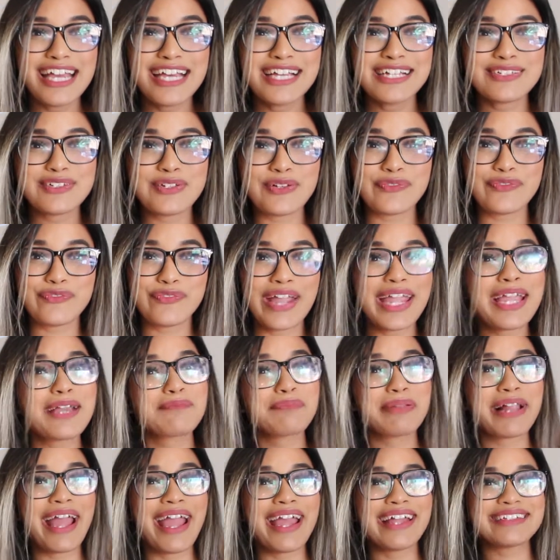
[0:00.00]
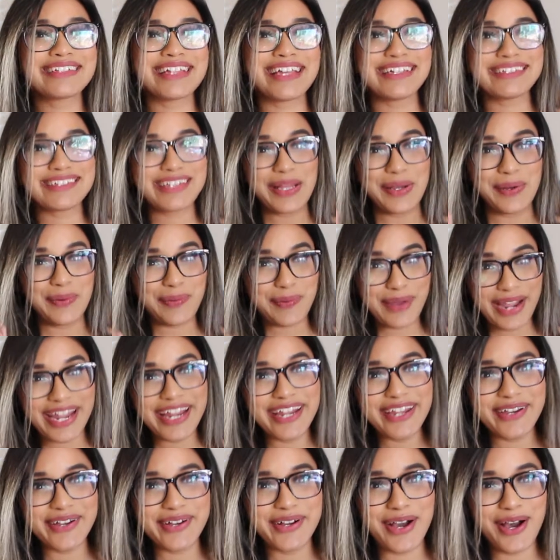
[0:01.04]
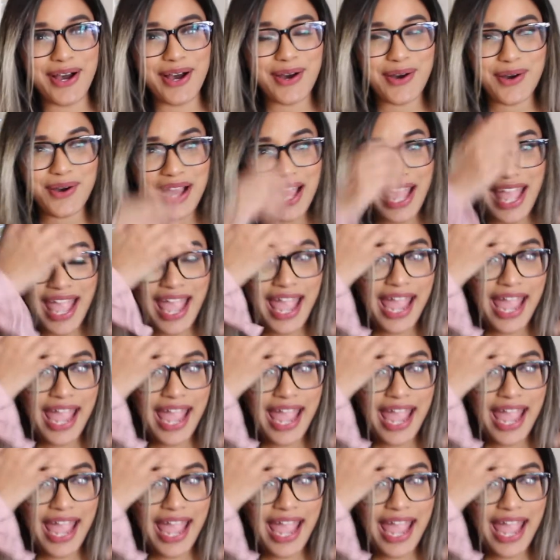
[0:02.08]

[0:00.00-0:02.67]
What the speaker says: So fake plants is the way to go.